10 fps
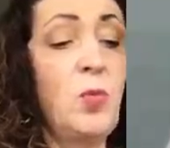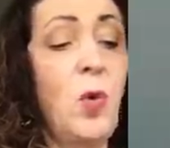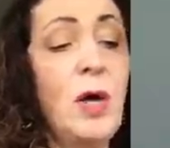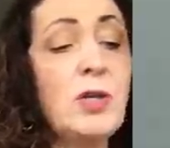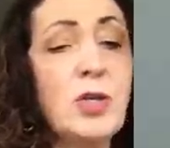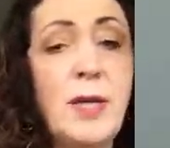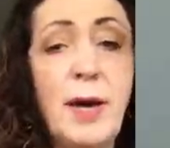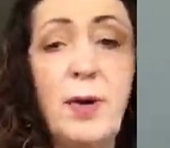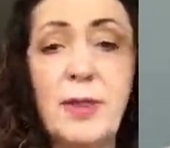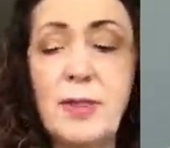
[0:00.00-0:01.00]
want to,
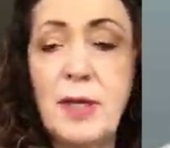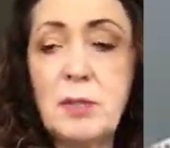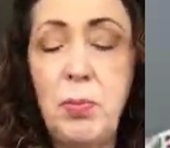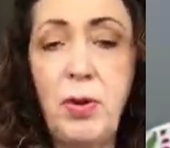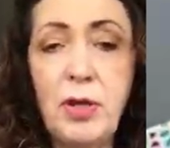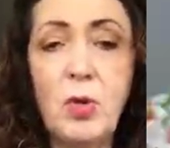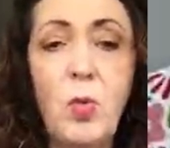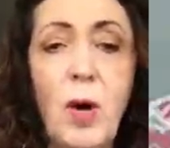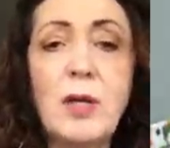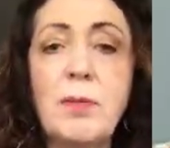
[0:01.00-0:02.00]
now at this point, you
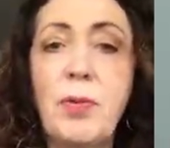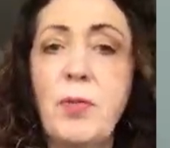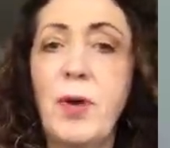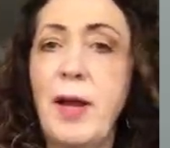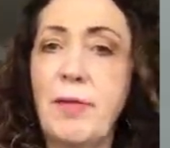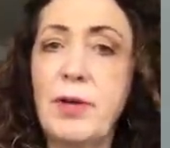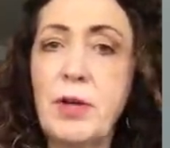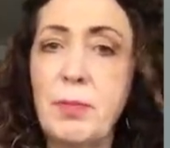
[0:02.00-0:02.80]
want to put whatever you're